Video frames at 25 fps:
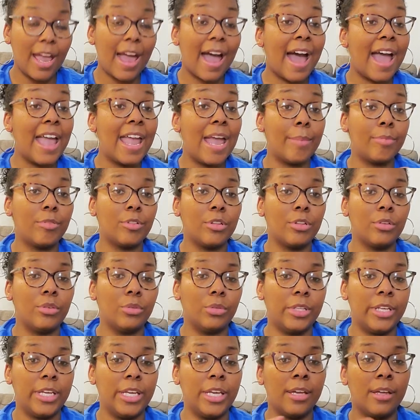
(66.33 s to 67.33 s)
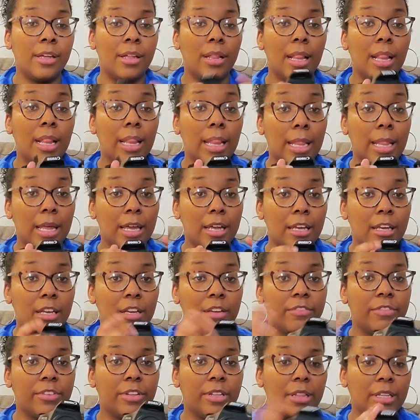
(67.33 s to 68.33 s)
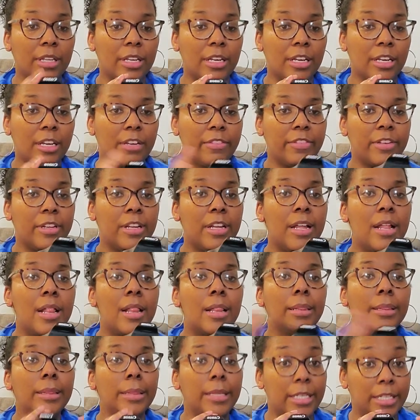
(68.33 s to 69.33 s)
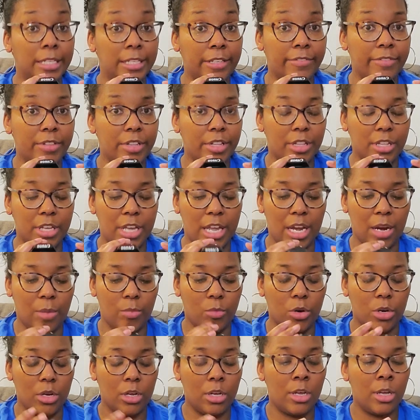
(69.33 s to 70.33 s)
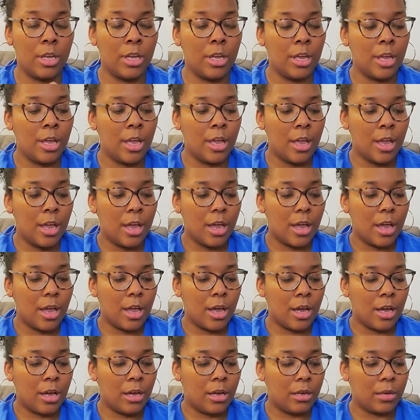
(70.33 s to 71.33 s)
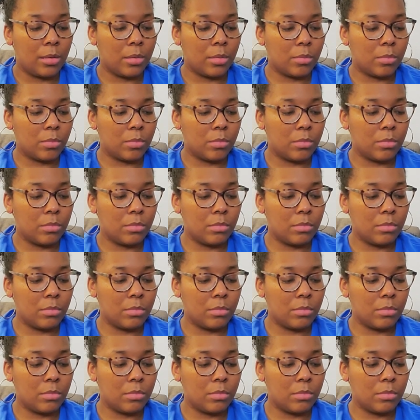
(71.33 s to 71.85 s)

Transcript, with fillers: I absolutely love, love, love this camera. Um,